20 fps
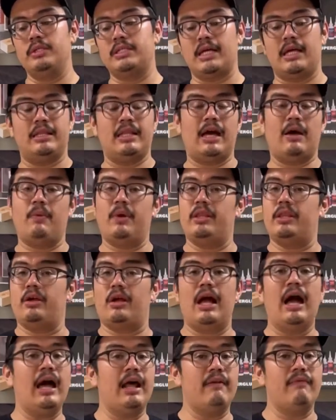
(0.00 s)
And that way they're
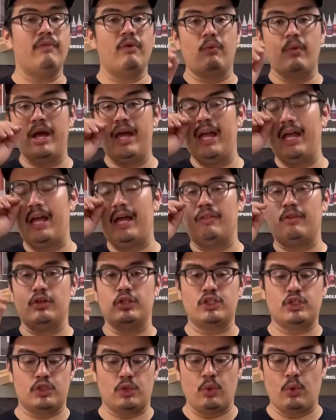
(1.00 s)
out of the way and they're
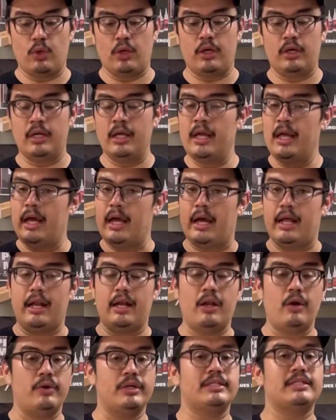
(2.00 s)
stored and I
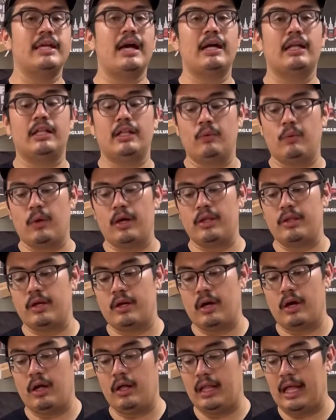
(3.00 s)
know exactly where they're
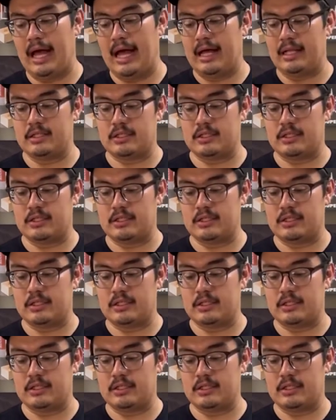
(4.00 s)
all at.